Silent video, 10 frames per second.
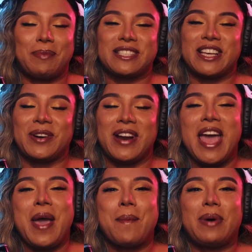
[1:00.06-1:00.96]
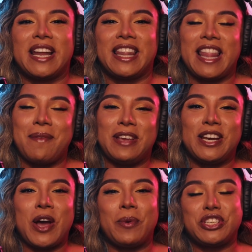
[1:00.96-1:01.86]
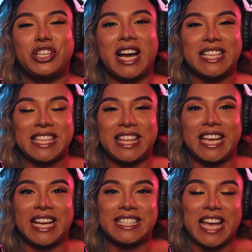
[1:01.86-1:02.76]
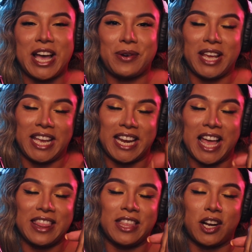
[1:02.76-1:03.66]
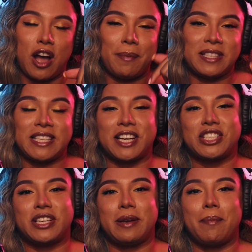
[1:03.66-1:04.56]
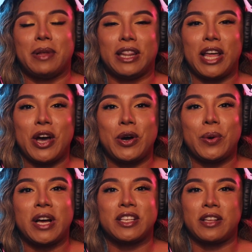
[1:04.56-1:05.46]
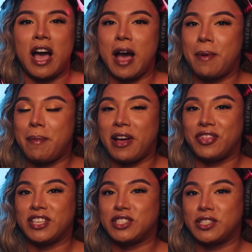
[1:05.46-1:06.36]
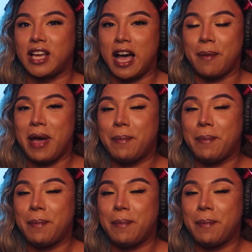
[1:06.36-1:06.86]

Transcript: episode. But let me know what you guys think down in the comment section below um, about this um,